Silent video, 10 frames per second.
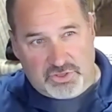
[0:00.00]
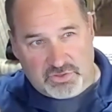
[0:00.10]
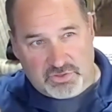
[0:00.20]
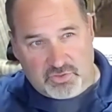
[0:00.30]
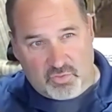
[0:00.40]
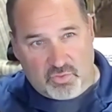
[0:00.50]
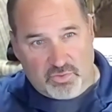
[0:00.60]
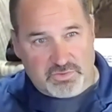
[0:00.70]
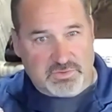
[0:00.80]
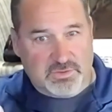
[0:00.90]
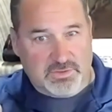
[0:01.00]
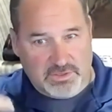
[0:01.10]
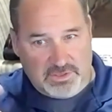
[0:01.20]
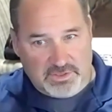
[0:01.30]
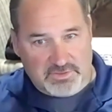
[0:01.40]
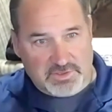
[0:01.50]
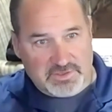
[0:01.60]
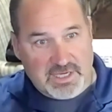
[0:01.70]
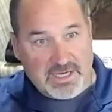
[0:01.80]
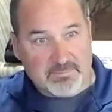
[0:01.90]
it's a source and it's a
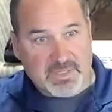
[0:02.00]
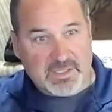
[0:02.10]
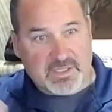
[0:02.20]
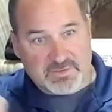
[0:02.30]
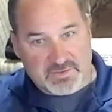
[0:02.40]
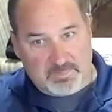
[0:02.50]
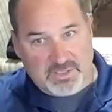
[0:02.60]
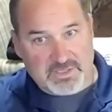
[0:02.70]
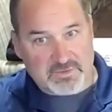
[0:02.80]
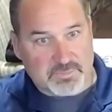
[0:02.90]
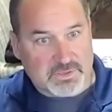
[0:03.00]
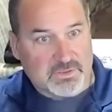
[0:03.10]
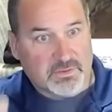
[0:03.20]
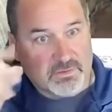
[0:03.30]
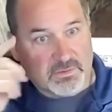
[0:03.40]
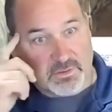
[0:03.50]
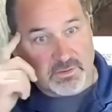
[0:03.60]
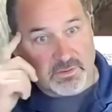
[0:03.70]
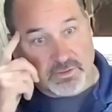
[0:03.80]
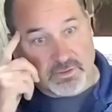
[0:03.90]
timing and it's a placement,
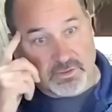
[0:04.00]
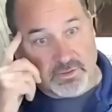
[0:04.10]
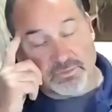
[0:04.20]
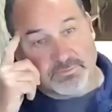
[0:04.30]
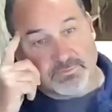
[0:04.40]
issue.